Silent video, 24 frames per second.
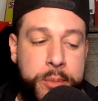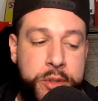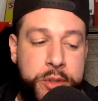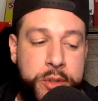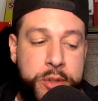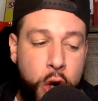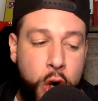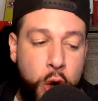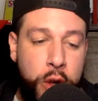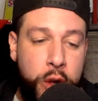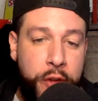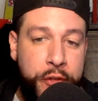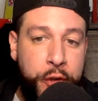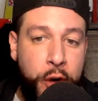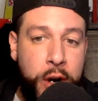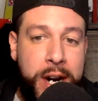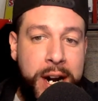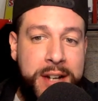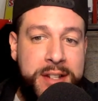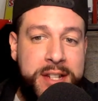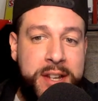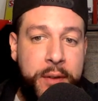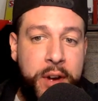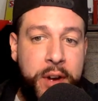So the
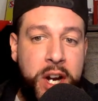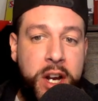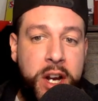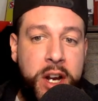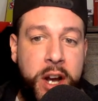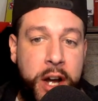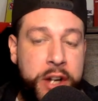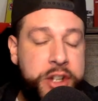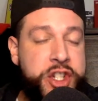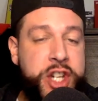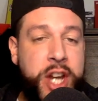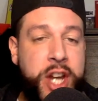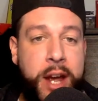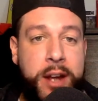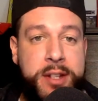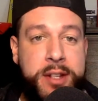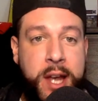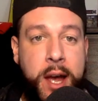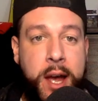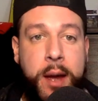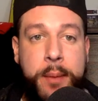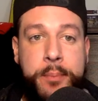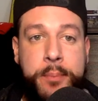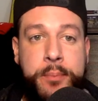49ers have a gut check
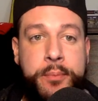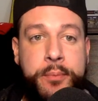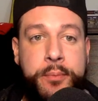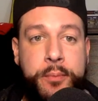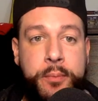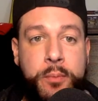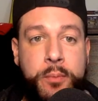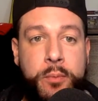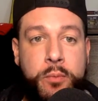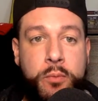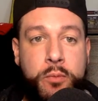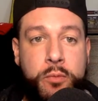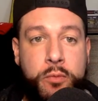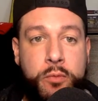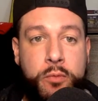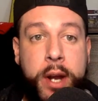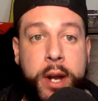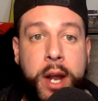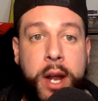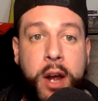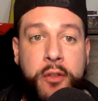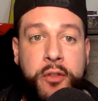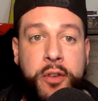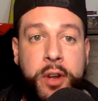time
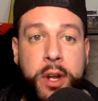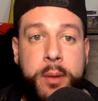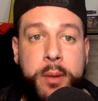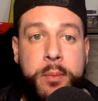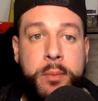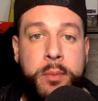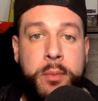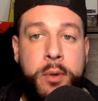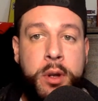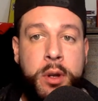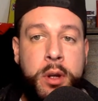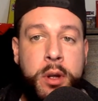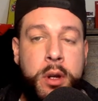right now for them.